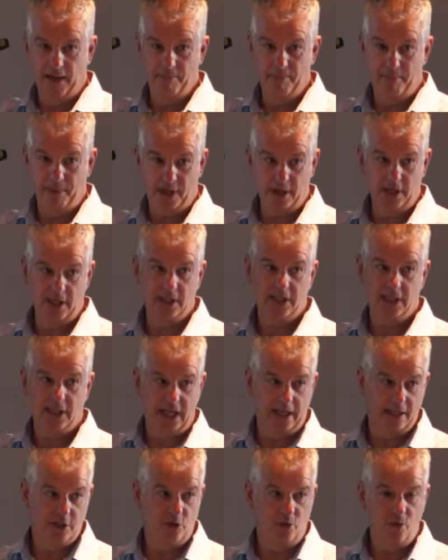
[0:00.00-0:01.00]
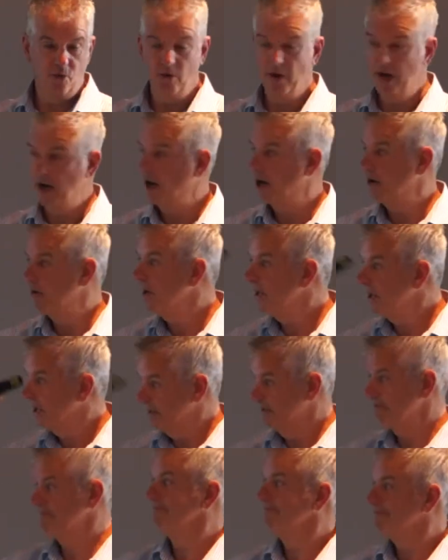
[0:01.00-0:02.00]
Because as you all know,
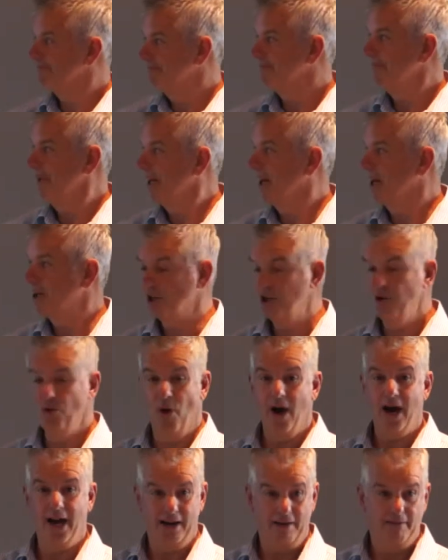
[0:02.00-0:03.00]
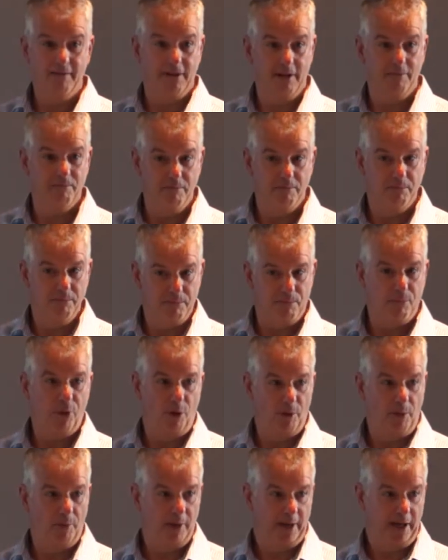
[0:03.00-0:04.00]
you are
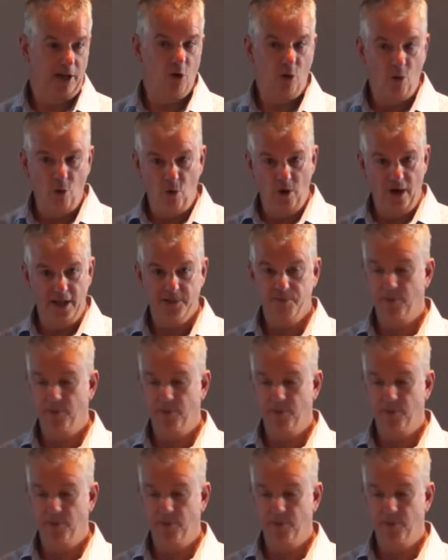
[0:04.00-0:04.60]
probably all as